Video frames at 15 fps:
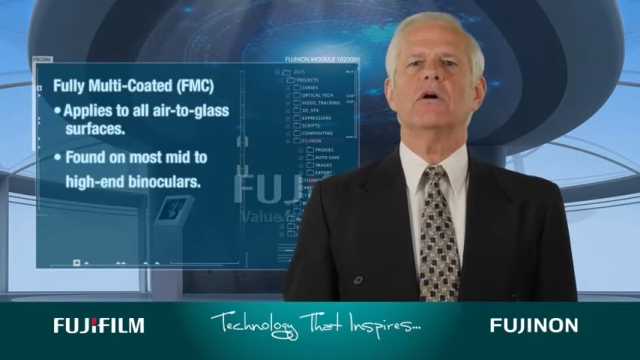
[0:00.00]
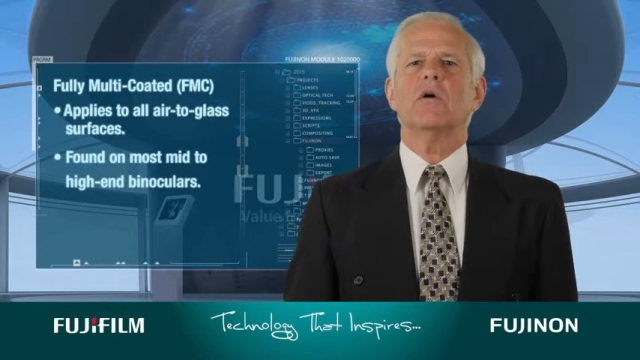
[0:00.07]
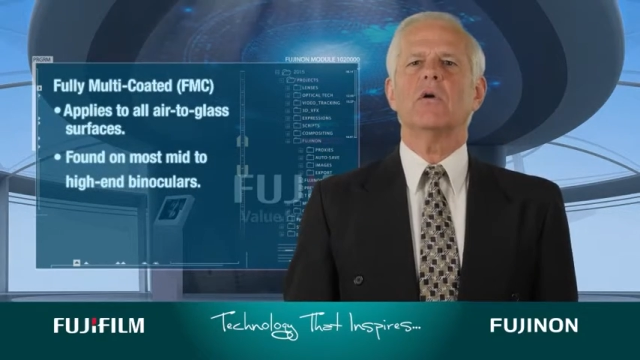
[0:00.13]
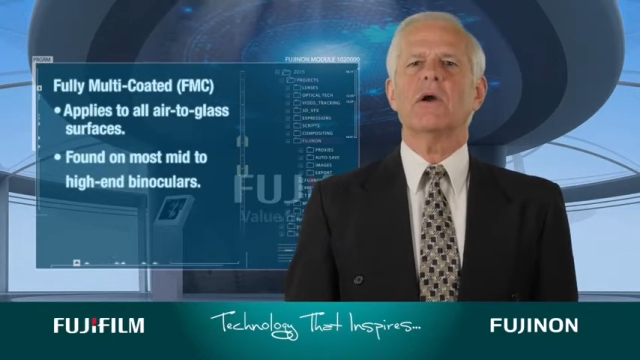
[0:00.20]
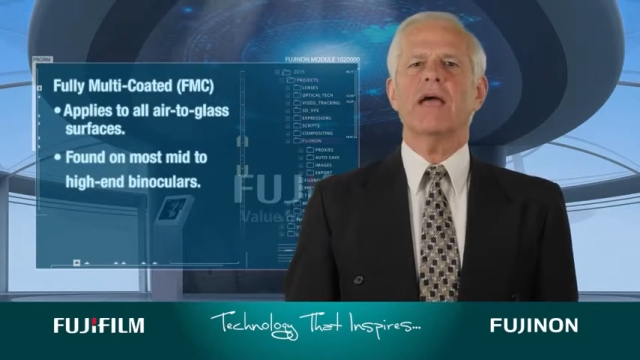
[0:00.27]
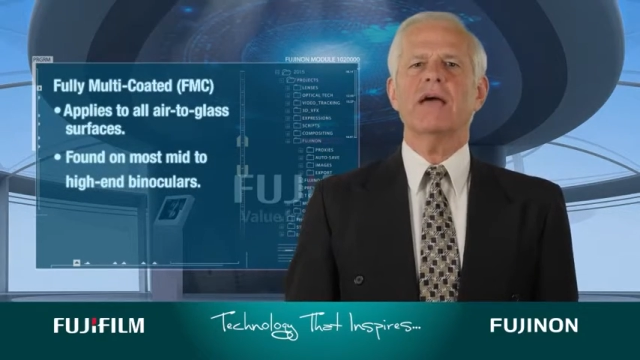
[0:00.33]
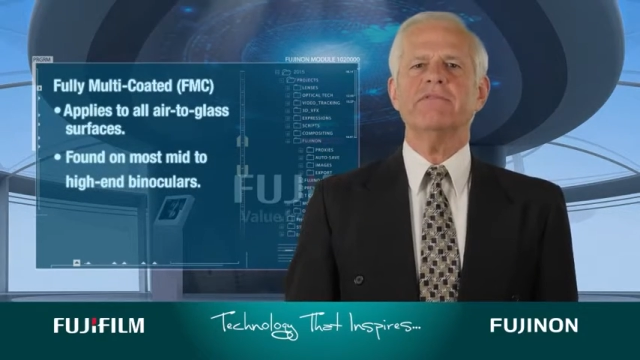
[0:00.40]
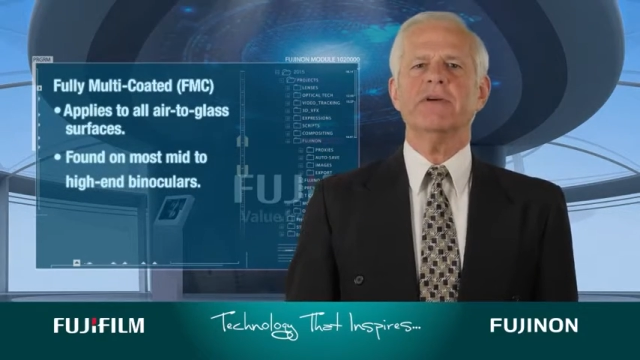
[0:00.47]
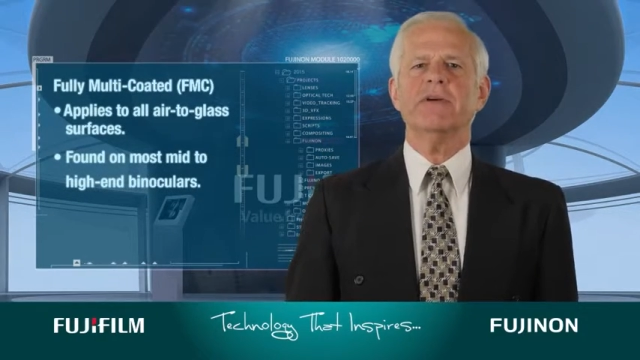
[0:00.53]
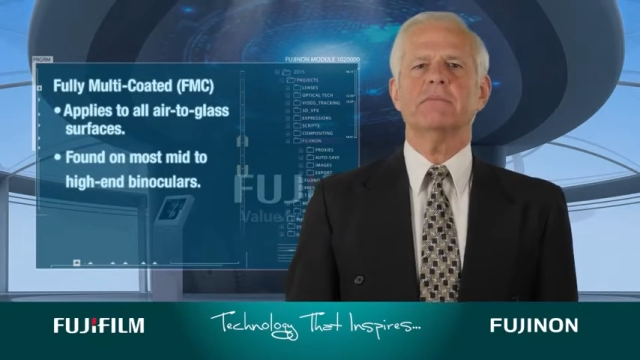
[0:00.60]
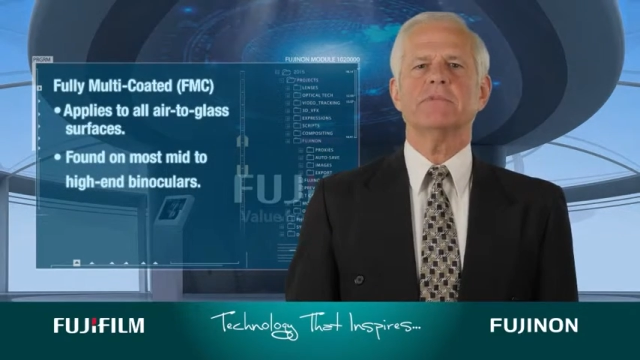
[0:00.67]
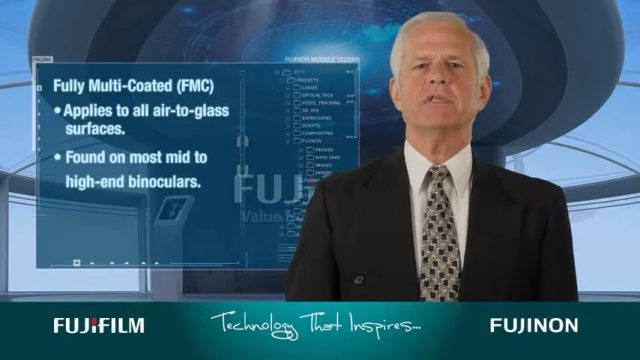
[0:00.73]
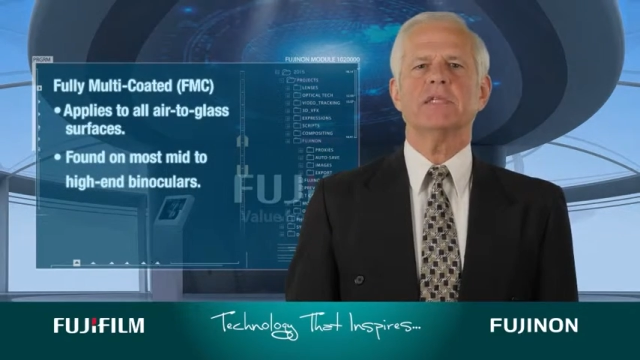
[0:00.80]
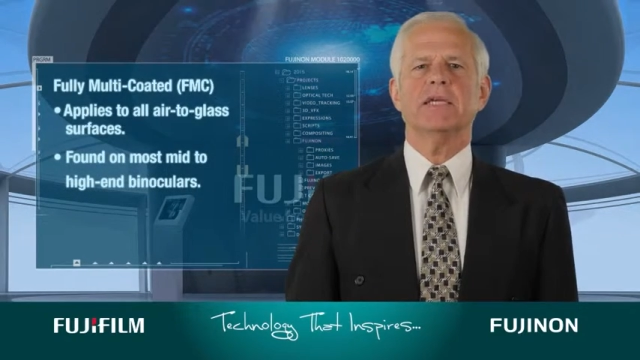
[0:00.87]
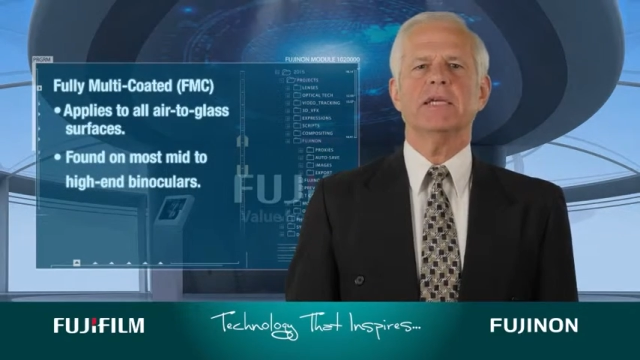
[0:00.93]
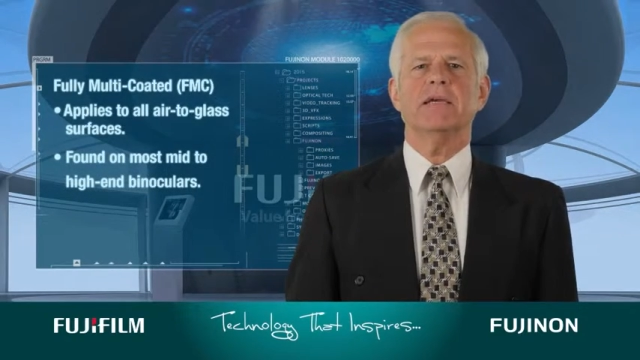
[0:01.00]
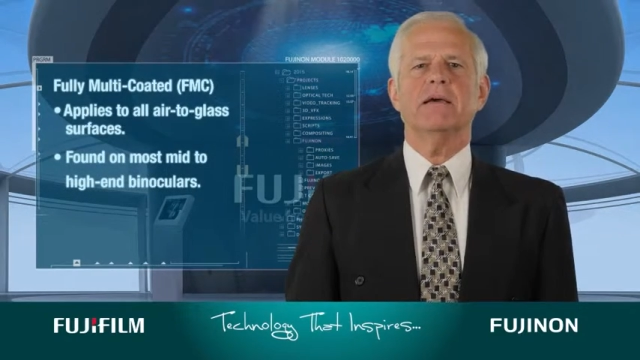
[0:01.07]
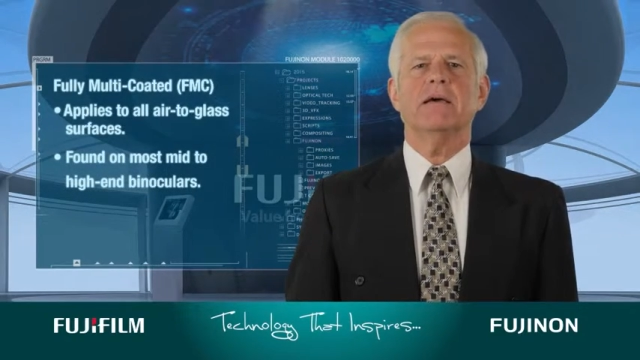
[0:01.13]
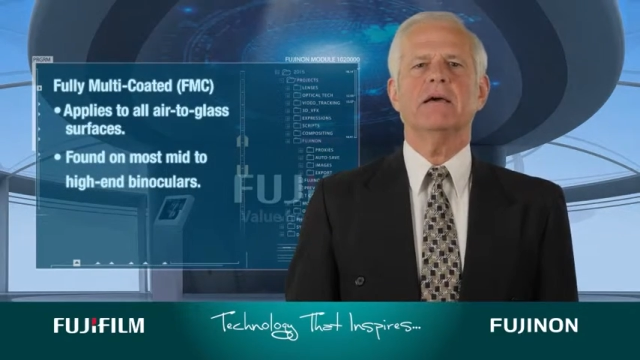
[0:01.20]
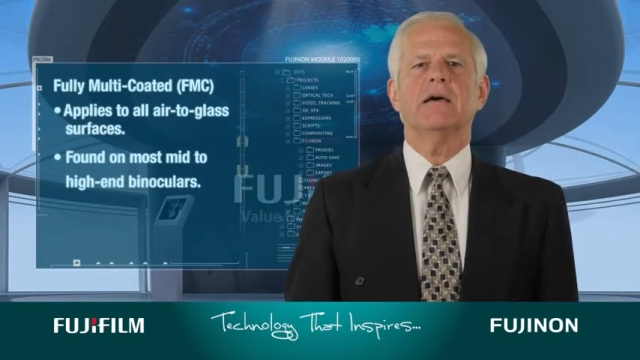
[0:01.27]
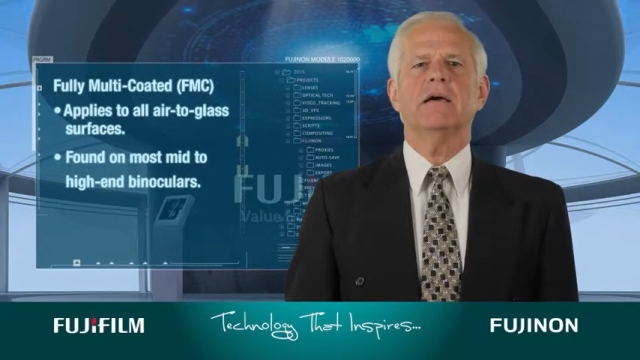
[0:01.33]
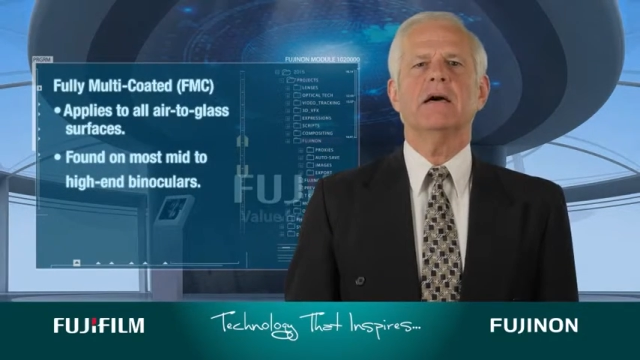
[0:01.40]
or F M C,
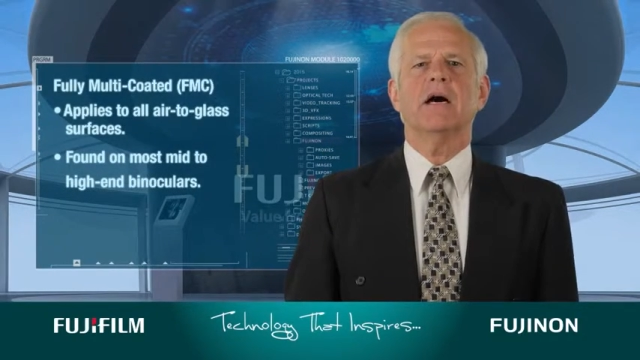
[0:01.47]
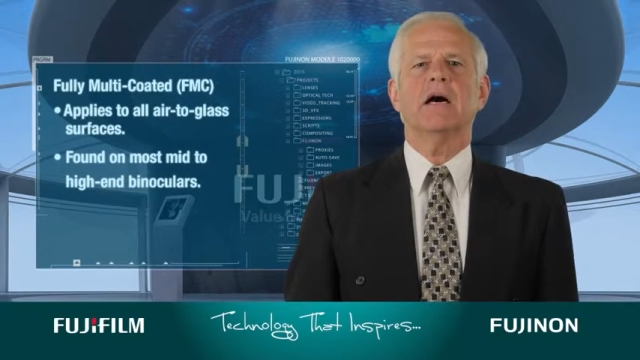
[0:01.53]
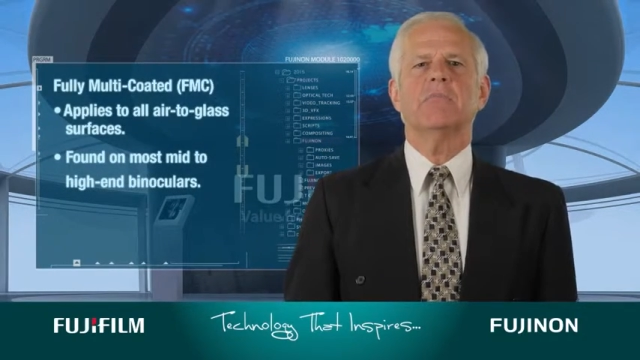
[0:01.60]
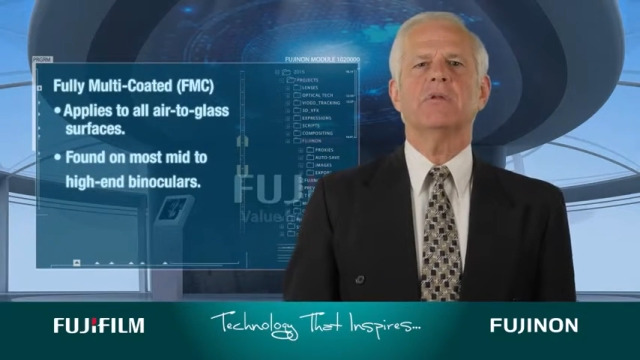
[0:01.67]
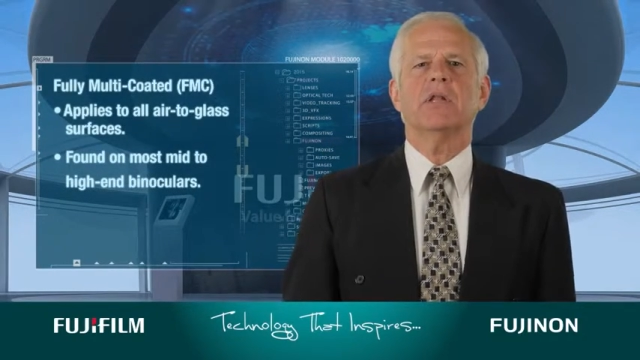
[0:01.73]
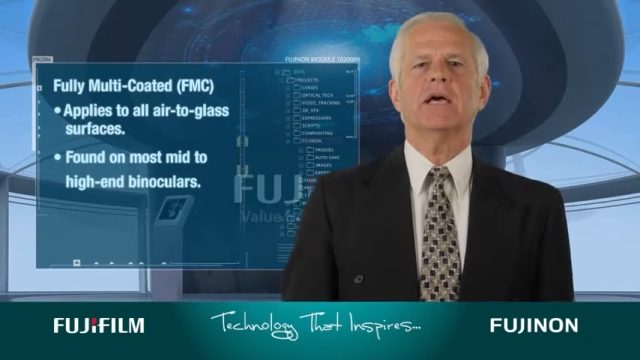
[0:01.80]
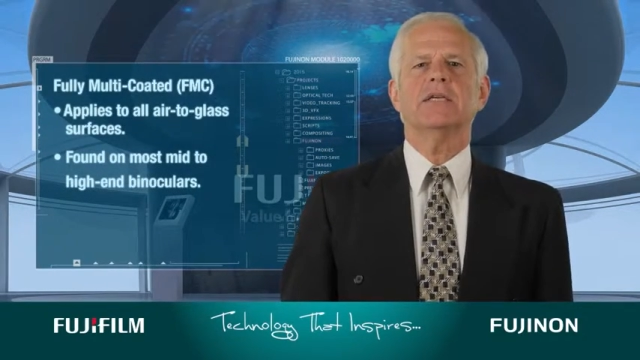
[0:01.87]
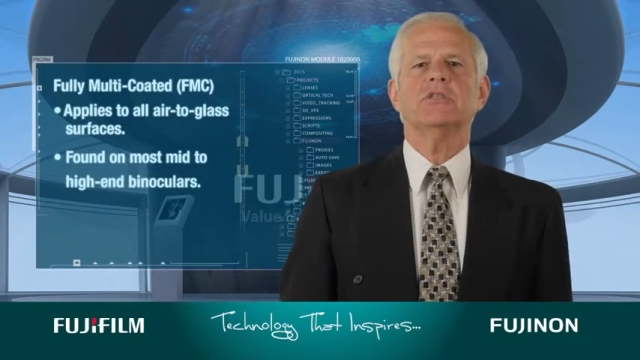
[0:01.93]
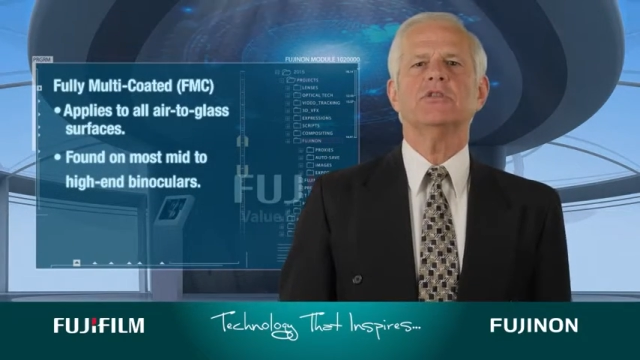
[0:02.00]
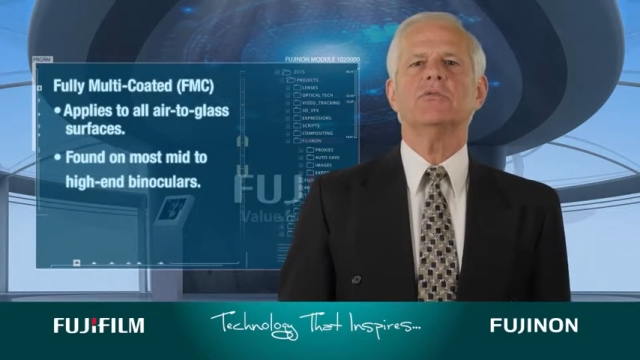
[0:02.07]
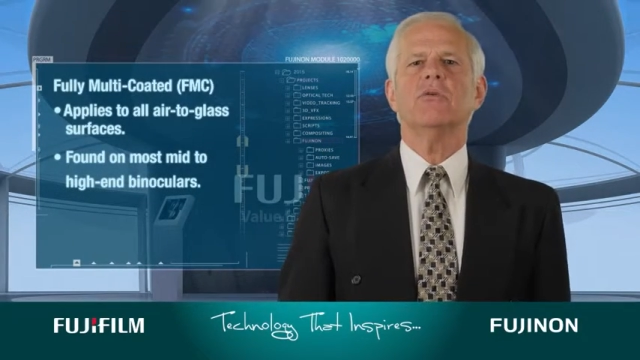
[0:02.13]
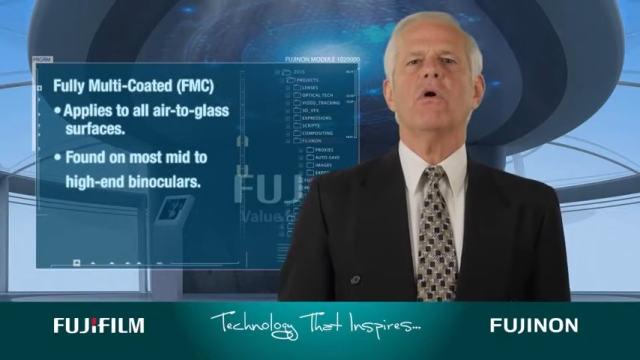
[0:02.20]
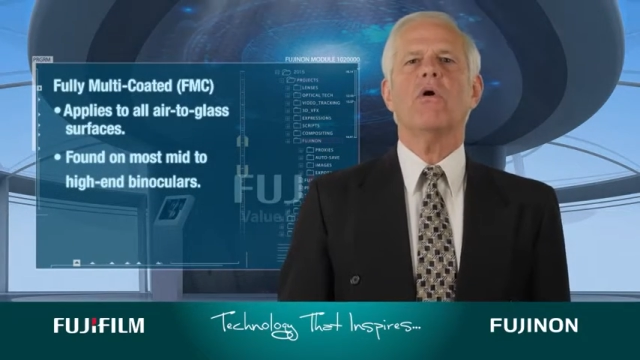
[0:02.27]
applies to